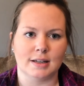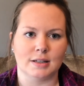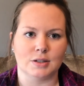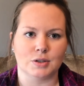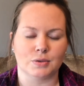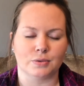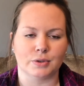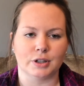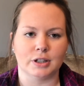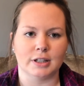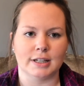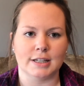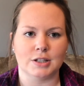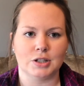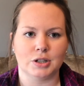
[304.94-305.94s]
It's
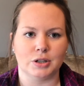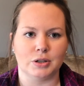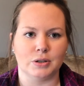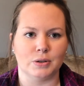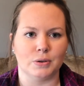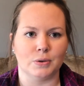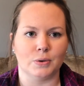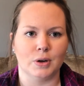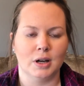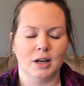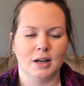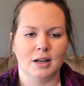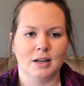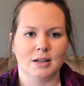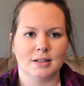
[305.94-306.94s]
really to
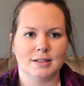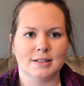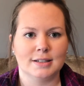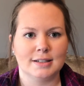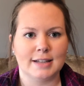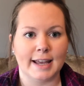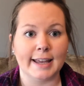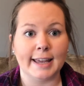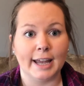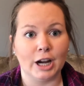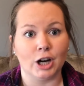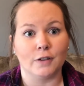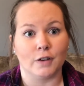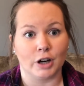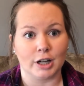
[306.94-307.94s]
take
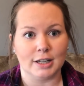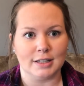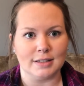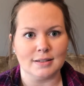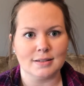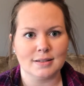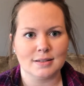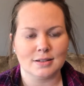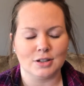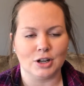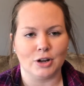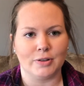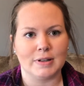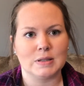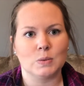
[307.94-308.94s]
care of our kids. You
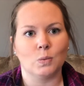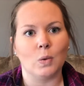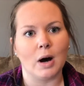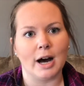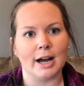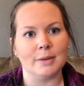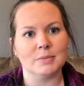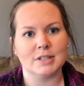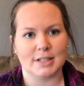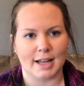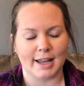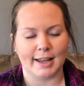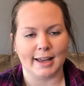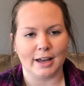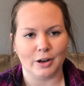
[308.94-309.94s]
know, that's why I'm
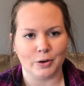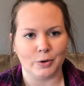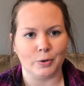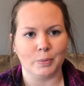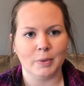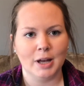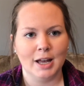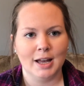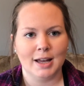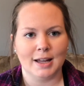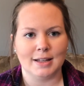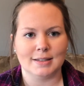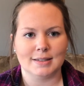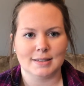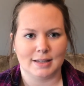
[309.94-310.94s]
staying at home.
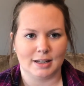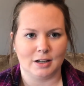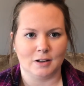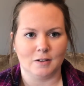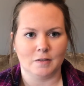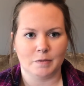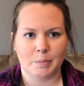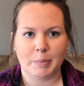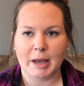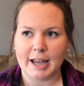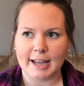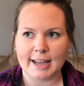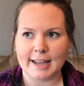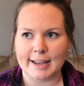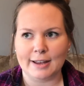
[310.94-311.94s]
Instead of
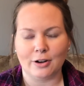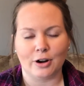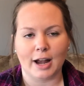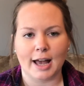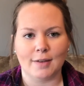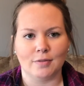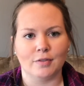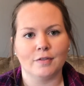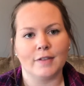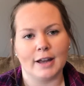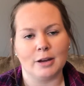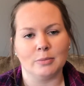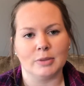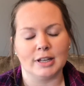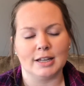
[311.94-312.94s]
paying or having
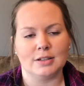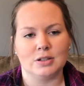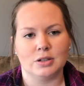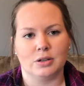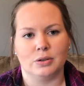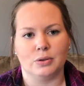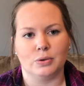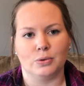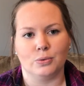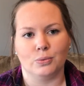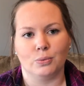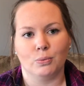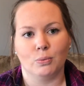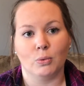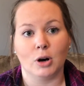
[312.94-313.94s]
family
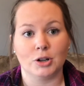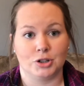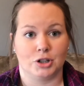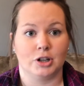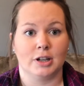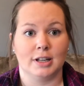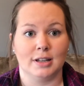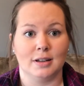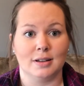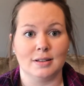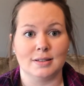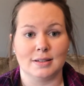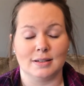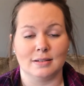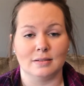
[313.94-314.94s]
to watch our
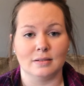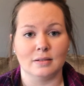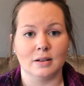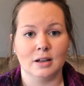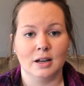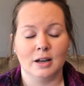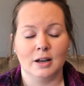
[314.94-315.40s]
kids and